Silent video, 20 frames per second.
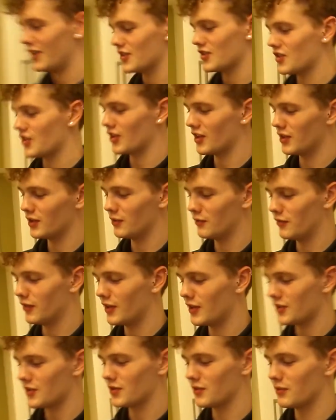So
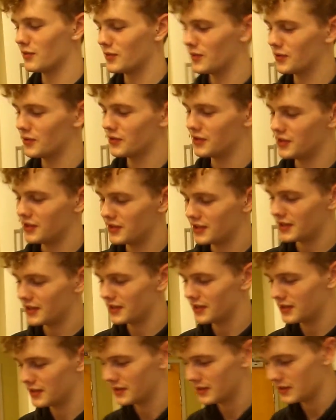first of all,
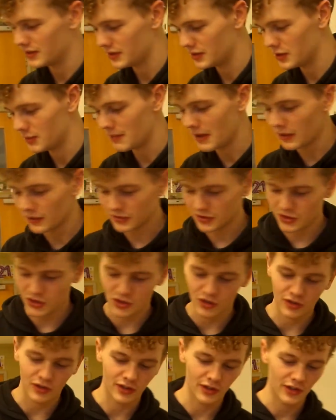you melted the
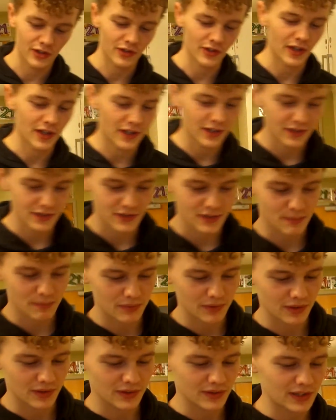chocolate correct,
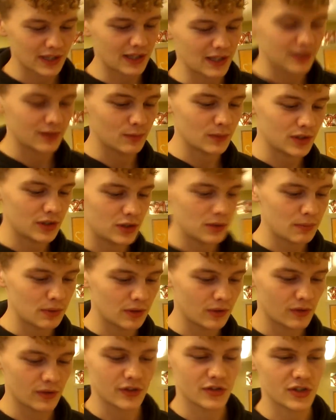but then when you put
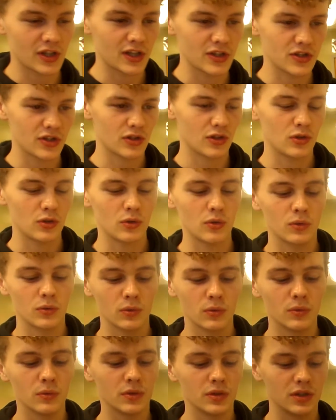it on the side to
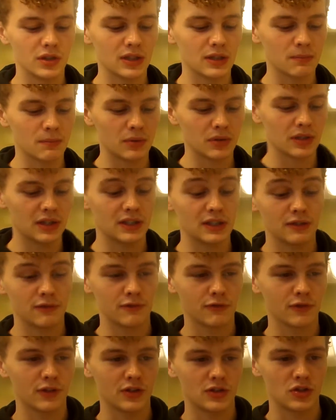cool, you didn't put it in the
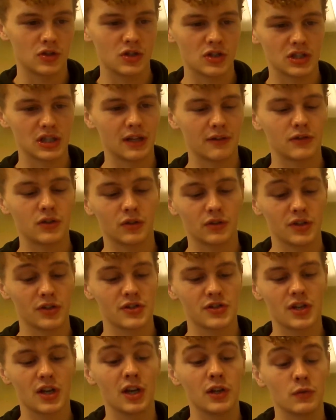fridge, you just left it on the
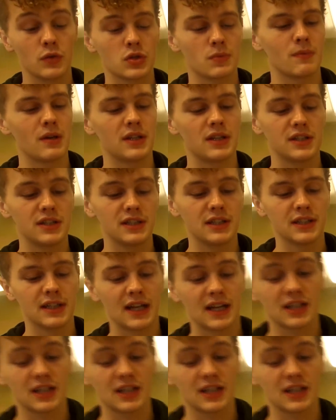side, which meant it didn't...